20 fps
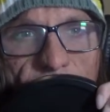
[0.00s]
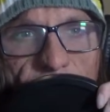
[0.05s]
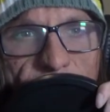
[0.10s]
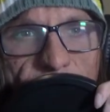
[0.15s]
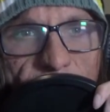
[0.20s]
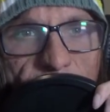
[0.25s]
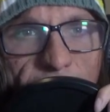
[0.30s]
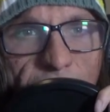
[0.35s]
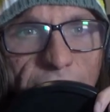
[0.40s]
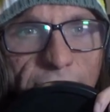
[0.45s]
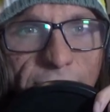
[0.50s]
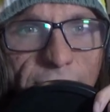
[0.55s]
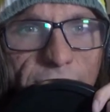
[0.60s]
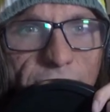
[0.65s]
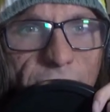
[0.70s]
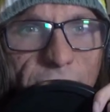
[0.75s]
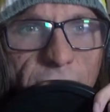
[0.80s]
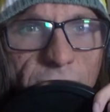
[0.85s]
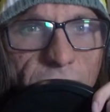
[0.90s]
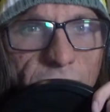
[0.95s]
You'd think I
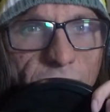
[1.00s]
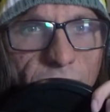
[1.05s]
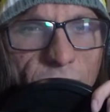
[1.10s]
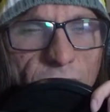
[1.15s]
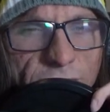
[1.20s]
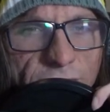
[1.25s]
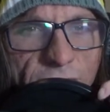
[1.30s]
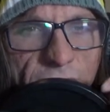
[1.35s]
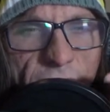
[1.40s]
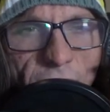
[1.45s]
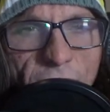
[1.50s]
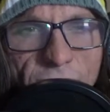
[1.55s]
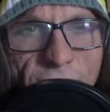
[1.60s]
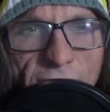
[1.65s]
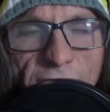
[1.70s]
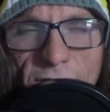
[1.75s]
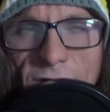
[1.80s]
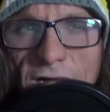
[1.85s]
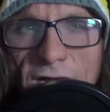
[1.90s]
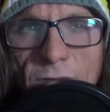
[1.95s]
would know
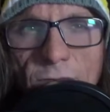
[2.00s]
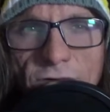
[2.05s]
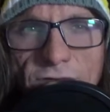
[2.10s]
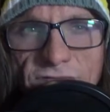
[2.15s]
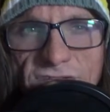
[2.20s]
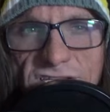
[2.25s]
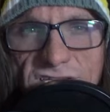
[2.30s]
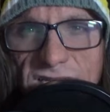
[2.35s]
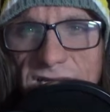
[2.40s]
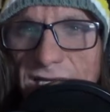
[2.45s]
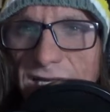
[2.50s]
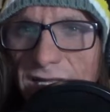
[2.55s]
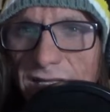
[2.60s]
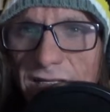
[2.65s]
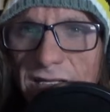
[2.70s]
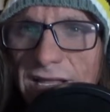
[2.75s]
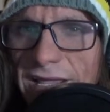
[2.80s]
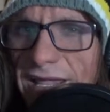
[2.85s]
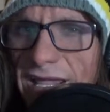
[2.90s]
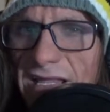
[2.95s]
that, or I would have seen it
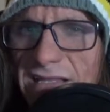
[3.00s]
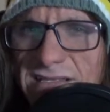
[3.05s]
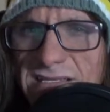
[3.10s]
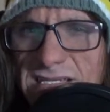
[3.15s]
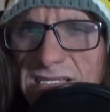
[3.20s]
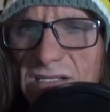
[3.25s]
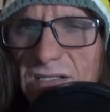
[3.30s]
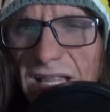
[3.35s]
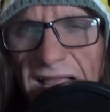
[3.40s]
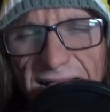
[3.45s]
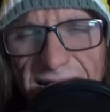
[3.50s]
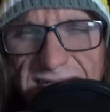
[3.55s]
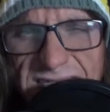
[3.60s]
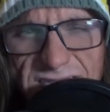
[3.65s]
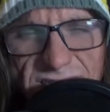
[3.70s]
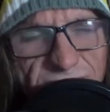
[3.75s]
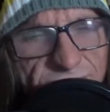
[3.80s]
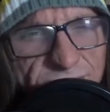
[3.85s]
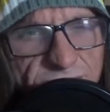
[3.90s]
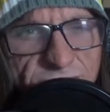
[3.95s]
like in
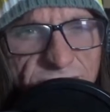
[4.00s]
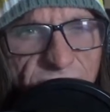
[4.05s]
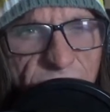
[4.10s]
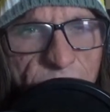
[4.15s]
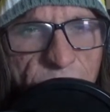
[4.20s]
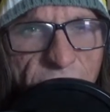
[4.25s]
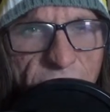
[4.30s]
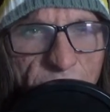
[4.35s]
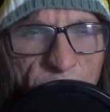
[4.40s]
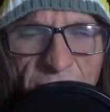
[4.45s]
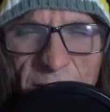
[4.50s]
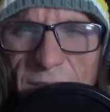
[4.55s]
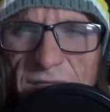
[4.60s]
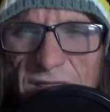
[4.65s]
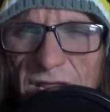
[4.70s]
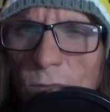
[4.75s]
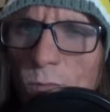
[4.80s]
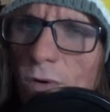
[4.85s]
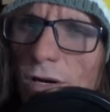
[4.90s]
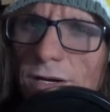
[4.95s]
Scholastic or something. Maybe
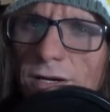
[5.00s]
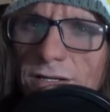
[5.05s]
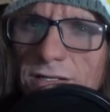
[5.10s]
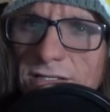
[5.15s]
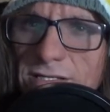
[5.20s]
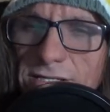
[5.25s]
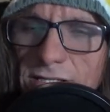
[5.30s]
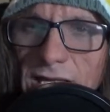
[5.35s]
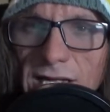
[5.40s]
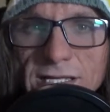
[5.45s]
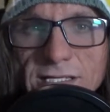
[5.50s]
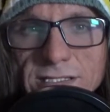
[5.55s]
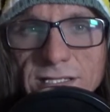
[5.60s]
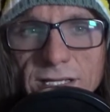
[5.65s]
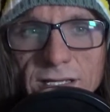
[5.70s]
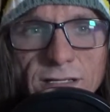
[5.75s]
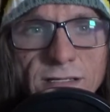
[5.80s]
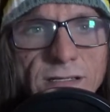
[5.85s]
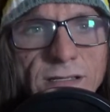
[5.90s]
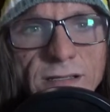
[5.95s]
they were in
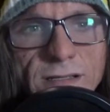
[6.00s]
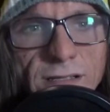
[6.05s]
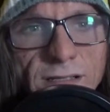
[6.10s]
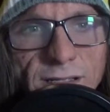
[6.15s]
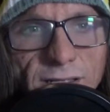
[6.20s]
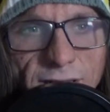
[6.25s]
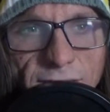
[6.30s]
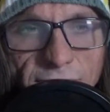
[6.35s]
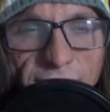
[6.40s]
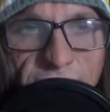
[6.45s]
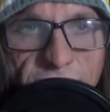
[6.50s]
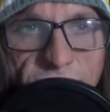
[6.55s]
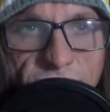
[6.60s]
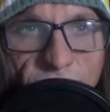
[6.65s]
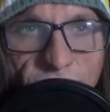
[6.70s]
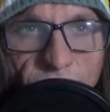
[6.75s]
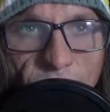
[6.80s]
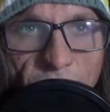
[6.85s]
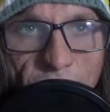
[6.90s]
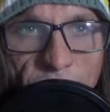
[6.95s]
Scholastic. I just
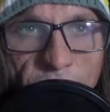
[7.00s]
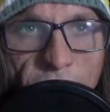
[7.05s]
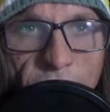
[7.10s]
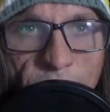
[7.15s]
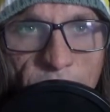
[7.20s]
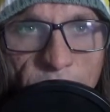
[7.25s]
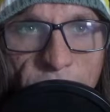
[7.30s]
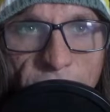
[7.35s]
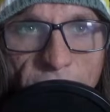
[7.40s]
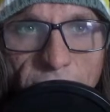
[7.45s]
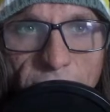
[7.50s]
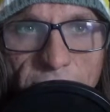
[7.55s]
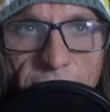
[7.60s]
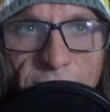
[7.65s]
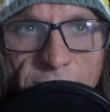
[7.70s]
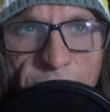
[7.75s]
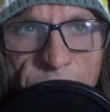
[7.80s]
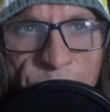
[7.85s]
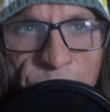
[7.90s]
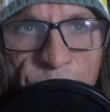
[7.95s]
don't remember it, but uh,
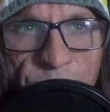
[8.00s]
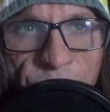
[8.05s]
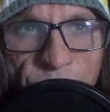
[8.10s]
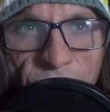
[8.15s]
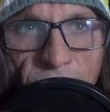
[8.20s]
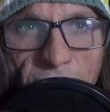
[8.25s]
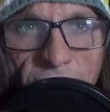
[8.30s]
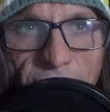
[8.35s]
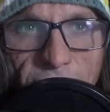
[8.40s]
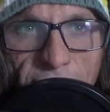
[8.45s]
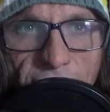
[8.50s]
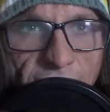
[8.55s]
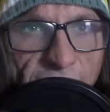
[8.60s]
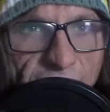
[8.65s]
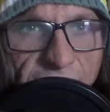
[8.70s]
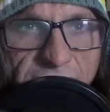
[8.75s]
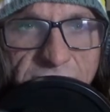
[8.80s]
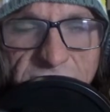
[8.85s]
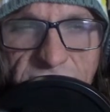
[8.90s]
yeah.